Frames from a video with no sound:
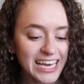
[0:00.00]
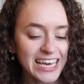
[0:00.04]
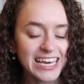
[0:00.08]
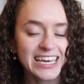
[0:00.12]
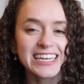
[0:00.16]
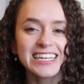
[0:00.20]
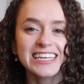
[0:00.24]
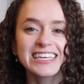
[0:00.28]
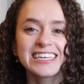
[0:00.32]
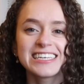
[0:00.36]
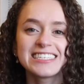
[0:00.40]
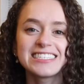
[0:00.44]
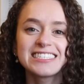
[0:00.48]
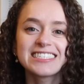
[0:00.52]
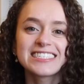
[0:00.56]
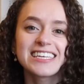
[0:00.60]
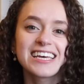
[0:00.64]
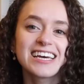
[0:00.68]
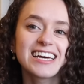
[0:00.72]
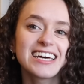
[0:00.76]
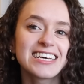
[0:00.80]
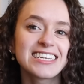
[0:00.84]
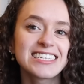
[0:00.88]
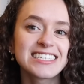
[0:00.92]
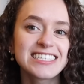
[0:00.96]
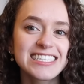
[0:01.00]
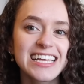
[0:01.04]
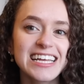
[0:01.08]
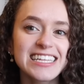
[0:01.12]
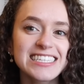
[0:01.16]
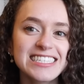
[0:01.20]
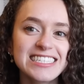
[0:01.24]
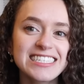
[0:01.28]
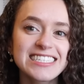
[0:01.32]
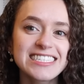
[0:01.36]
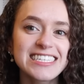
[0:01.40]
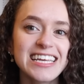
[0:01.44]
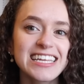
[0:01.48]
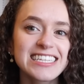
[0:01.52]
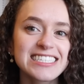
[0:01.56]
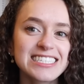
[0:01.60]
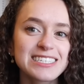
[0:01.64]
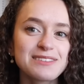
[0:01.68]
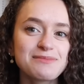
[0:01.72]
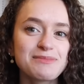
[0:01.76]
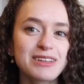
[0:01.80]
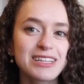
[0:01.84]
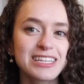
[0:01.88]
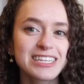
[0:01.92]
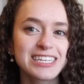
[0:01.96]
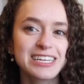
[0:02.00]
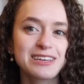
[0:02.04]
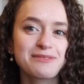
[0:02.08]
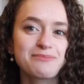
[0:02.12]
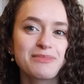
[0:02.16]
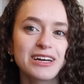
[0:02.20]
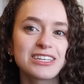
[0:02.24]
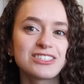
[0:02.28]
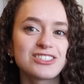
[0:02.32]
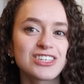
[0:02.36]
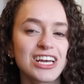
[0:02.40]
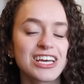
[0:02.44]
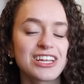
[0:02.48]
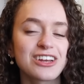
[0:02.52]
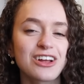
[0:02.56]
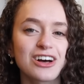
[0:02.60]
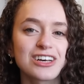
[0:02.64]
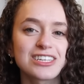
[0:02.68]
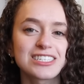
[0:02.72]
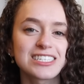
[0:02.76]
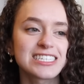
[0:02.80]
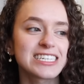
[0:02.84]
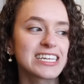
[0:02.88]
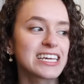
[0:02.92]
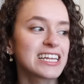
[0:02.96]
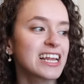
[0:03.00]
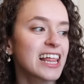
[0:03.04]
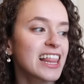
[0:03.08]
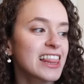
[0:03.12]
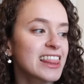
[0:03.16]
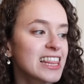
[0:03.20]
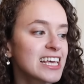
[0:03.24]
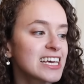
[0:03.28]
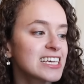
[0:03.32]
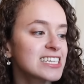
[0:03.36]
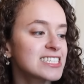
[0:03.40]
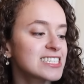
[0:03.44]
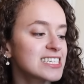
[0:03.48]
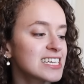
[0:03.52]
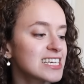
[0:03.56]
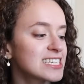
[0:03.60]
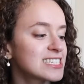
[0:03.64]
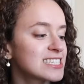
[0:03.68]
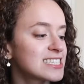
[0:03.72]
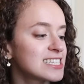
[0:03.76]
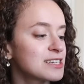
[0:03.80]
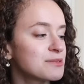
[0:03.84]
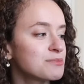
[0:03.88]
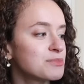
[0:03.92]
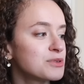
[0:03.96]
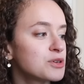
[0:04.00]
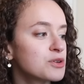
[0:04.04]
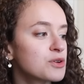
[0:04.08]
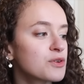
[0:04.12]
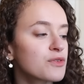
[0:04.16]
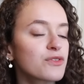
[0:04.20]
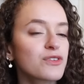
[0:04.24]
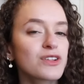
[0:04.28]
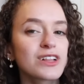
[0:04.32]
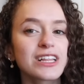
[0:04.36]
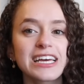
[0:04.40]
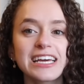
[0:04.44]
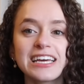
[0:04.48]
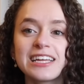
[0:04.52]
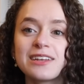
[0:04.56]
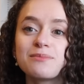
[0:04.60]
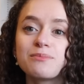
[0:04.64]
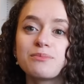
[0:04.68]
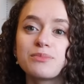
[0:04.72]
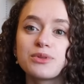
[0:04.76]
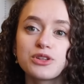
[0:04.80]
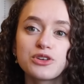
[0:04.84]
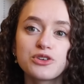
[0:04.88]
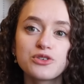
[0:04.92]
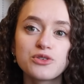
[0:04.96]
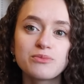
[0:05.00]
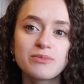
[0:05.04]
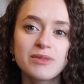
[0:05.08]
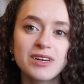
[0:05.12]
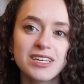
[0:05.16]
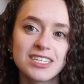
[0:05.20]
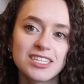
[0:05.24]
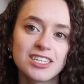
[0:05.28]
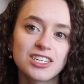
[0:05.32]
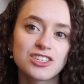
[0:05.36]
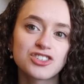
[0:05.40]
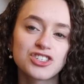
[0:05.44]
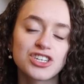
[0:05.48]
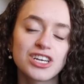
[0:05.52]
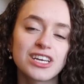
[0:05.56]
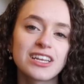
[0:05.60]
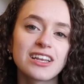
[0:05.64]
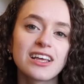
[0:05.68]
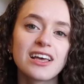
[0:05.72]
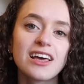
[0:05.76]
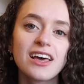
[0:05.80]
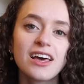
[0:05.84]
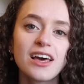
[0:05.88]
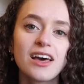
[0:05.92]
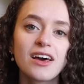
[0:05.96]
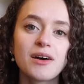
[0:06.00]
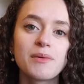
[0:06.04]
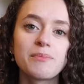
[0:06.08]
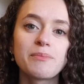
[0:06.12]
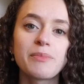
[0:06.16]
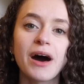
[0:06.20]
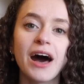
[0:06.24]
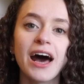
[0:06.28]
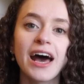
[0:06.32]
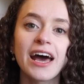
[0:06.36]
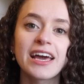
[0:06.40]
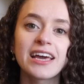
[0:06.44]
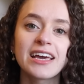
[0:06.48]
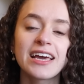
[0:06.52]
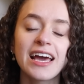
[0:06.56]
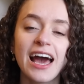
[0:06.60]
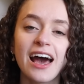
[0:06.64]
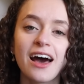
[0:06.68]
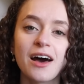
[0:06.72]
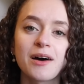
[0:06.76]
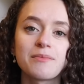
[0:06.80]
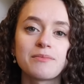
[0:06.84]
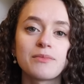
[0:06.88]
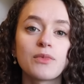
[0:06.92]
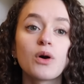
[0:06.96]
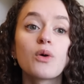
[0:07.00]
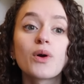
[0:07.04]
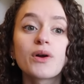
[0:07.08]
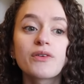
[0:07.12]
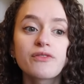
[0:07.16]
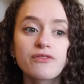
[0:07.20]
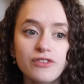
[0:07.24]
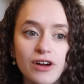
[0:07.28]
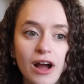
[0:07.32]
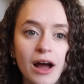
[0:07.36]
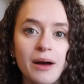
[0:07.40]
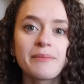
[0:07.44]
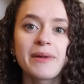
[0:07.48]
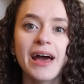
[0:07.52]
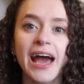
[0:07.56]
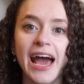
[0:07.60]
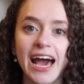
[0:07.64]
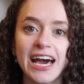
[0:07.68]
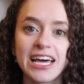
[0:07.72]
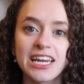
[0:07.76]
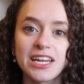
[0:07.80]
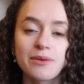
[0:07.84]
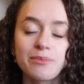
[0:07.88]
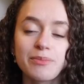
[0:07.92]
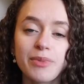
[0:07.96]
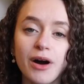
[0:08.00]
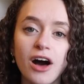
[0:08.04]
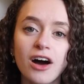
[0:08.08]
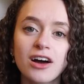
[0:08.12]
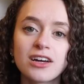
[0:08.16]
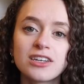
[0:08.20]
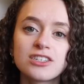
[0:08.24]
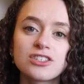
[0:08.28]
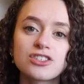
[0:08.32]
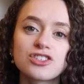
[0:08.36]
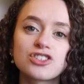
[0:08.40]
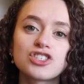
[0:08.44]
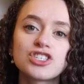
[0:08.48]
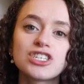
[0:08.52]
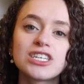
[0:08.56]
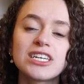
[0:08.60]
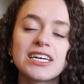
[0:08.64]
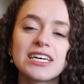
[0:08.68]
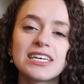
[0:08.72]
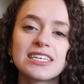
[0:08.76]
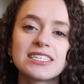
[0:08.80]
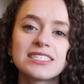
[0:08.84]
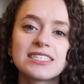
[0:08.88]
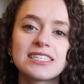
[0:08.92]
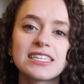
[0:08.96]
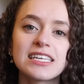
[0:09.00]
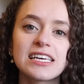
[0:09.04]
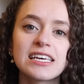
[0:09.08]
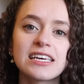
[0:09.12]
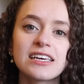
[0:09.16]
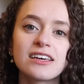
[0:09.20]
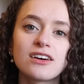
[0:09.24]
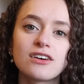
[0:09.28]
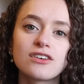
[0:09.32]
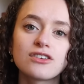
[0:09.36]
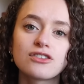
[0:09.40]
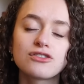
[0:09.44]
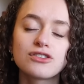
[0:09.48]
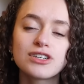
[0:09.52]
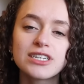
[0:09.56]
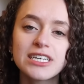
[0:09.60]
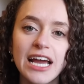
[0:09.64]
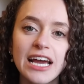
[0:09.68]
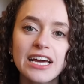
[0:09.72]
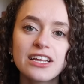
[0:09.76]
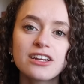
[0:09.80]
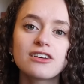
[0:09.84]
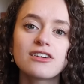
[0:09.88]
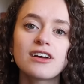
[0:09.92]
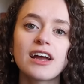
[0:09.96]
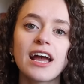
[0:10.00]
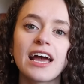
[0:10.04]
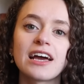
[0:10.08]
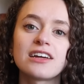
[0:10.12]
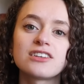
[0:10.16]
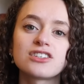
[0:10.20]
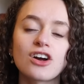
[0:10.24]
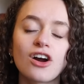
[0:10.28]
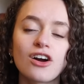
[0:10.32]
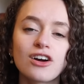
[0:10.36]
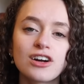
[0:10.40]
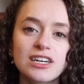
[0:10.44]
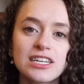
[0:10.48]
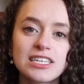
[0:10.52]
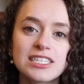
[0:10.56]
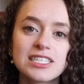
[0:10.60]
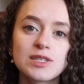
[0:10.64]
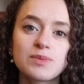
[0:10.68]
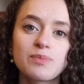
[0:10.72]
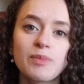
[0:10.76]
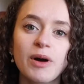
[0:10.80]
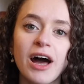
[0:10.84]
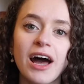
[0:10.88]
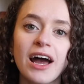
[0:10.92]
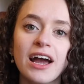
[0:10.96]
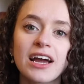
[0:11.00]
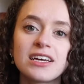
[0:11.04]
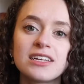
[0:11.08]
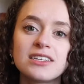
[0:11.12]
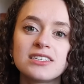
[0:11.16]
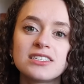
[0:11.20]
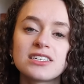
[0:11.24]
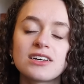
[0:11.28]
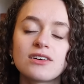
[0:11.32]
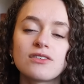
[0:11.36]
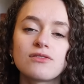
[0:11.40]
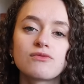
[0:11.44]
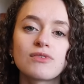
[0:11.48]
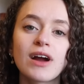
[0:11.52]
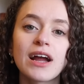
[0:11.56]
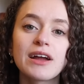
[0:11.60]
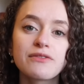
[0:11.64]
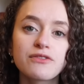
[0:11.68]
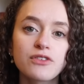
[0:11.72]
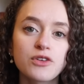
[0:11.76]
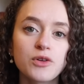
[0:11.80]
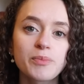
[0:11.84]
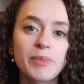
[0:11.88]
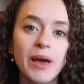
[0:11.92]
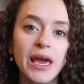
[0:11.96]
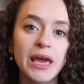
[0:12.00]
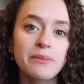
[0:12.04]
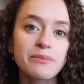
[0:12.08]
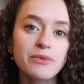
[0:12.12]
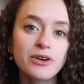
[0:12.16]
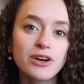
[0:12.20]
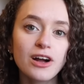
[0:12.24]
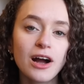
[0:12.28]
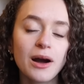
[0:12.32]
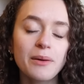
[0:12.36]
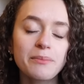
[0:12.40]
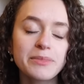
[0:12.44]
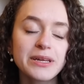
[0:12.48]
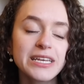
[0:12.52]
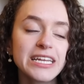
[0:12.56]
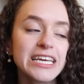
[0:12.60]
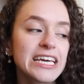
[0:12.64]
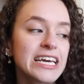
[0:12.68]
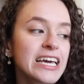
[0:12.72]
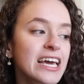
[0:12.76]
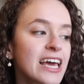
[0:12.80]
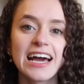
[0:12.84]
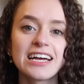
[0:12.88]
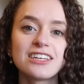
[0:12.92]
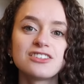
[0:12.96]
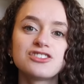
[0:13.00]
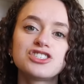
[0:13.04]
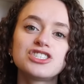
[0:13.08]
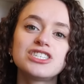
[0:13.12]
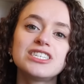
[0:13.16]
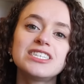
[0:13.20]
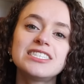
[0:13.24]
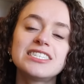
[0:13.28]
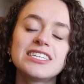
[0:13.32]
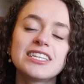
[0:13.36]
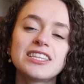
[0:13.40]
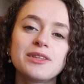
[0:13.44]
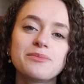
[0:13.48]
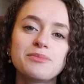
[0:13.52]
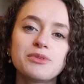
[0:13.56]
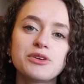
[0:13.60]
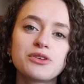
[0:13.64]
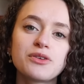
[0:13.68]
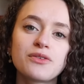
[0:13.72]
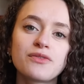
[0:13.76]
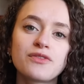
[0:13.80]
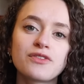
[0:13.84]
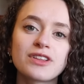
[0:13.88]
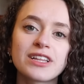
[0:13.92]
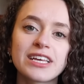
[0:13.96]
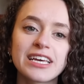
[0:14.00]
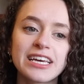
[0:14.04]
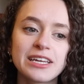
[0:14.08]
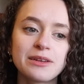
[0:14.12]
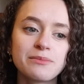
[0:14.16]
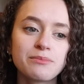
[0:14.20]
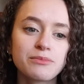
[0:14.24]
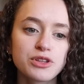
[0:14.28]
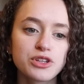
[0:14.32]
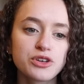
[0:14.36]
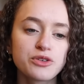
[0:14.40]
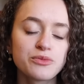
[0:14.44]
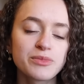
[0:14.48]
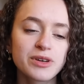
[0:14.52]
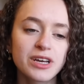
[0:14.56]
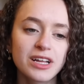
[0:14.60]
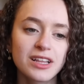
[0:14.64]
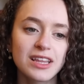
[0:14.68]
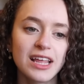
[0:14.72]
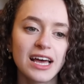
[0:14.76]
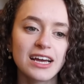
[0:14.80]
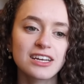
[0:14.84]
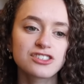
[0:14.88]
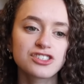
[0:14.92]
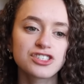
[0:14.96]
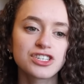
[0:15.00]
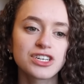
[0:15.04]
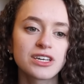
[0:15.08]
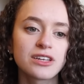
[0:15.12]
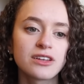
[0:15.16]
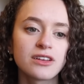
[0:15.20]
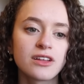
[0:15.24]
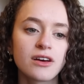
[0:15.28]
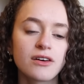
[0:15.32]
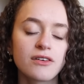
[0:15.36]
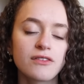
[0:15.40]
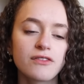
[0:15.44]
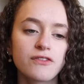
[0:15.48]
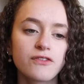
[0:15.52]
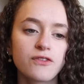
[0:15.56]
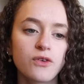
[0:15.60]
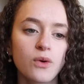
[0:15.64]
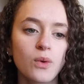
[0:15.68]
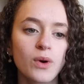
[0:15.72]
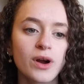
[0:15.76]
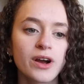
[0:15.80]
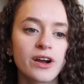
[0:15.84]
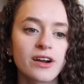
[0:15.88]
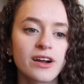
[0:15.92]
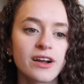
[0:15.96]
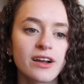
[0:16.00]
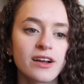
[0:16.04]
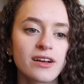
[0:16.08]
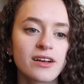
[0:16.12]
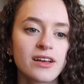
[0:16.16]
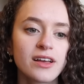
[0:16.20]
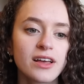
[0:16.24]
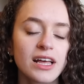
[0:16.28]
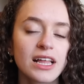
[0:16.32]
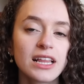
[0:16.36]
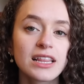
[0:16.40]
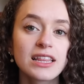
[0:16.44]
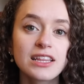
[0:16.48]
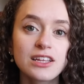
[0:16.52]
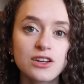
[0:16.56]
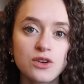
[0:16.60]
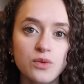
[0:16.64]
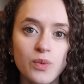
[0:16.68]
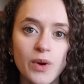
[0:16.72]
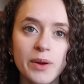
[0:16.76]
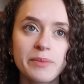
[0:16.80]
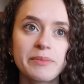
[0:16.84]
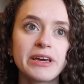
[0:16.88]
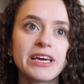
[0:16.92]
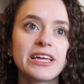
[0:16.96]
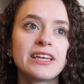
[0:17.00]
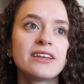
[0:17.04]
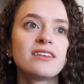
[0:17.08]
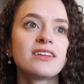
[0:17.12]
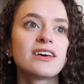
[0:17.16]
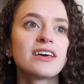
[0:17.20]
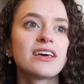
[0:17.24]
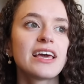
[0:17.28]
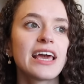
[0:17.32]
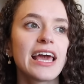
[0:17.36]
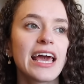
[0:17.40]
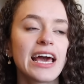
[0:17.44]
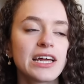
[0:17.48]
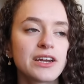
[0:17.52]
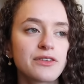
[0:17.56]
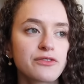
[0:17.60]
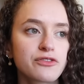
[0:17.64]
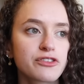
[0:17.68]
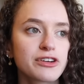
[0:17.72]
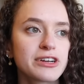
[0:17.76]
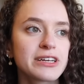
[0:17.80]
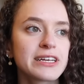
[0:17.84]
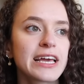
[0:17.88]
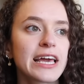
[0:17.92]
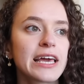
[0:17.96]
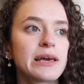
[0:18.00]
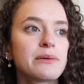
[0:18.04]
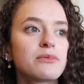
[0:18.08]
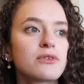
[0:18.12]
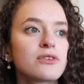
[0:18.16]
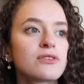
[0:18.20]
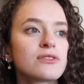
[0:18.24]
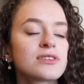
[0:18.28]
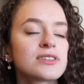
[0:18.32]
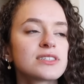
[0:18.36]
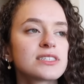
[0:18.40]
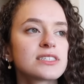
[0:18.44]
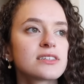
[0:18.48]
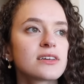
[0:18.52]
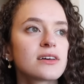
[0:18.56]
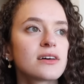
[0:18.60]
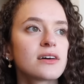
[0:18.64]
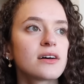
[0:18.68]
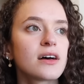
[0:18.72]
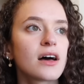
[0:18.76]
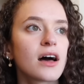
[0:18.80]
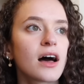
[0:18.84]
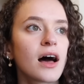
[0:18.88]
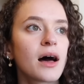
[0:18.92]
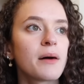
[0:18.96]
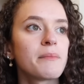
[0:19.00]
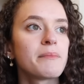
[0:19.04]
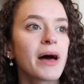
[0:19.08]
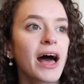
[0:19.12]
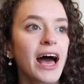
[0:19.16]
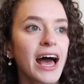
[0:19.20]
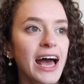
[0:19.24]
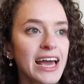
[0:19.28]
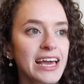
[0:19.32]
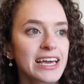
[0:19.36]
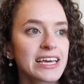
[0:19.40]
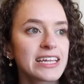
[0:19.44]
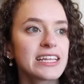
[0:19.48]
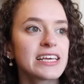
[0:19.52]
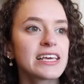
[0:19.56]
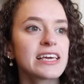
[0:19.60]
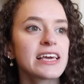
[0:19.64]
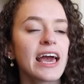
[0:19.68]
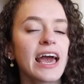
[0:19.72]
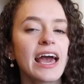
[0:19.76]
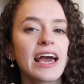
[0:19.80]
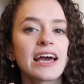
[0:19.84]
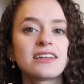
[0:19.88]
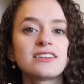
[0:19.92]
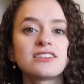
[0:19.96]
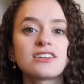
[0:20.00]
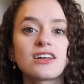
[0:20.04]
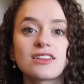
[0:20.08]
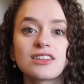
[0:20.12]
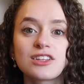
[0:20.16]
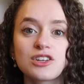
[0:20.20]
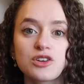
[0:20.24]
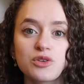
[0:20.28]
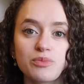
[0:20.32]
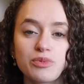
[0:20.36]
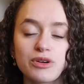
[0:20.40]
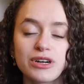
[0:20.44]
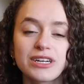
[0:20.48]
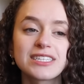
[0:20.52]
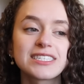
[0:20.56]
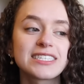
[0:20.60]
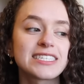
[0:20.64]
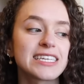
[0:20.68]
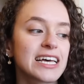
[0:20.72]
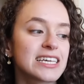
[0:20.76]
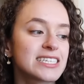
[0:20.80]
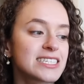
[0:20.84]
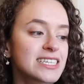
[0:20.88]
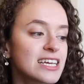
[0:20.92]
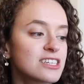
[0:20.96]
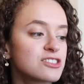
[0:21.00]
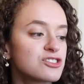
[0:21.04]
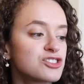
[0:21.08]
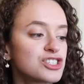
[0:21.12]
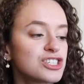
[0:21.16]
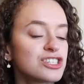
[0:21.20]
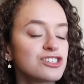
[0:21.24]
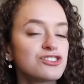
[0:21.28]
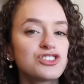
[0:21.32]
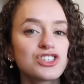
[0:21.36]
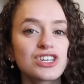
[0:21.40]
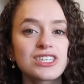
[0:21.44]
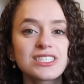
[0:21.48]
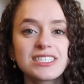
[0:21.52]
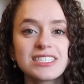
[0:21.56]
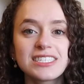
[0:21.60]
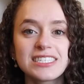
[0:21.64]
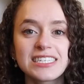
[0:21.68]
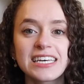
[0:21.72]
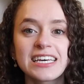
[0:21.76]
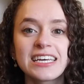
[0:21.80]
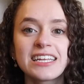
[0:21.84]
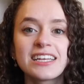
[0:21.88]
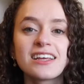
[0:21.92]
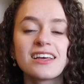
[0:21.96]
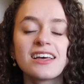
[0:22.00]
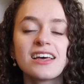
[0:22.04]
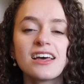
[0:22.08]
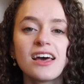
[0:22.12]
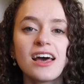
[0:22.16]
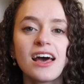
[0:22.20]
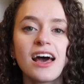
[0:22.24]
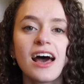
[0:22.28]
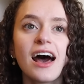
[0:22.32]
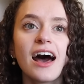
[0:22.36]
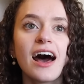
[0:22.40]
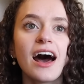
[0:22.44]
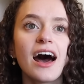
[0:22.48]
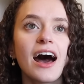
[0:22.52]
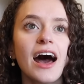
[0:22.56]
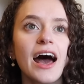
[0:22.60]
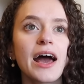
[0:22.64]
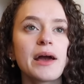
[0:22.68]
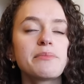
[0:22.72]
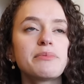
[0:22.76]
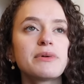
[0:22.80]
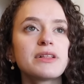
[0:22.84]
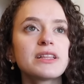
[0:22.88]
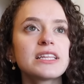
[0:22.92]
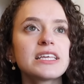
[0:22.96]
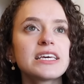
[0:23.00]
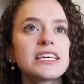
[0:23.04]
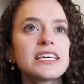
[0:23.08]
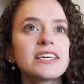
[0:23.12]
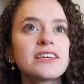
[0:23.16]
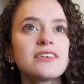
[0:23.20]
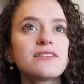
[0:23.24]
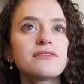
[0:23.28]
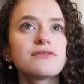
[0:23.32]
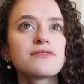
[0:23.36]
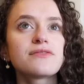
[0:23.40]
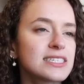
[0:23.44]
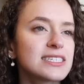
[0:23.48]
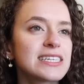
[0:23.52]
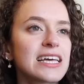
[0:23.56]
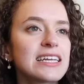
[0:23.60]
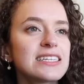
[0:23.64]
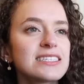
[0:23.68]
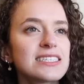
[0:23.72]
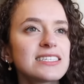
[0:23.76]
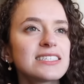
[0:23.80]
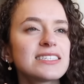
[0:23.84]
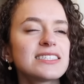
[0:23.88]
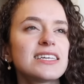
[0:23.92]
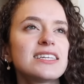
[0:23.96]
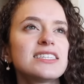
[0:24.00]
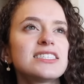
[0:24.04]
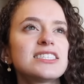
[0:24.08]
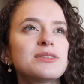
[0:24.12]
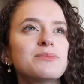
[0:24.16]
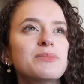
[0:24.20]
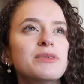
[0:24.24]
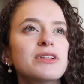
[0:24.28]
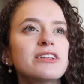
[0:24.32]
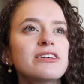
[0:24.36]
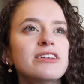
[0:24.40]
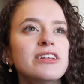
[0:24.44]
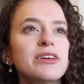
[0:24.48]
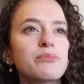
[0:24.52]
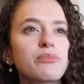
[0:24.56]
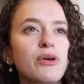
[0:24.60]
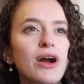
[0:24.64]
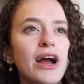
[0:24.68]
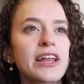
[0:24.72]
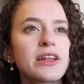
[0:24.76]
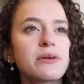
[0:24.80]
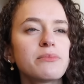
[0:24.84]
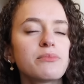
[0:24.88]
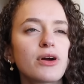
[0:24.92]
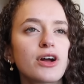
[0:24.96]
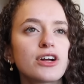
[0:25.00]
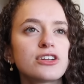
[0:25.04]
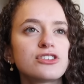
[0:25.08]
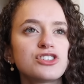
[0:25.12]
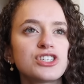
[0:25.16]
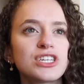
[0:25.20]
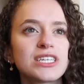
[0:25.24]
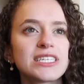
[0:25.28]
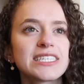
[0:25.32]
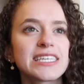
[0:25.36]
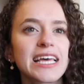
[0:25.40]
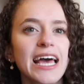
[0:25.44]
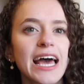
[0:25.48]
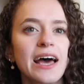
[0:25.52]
It is Sense and Sensibility by Jane Austen. This is the beautiful In Bloom edition by, from Anna Bond. She is the creator and artist behind Rifle Paper Company, and she did the beautiful In Bloom collection for Little Women, Anne of Green Gables, Heidi, and A Little Princess, and she just did, I believe, Sense and Sensibility, Pride and Prejudice,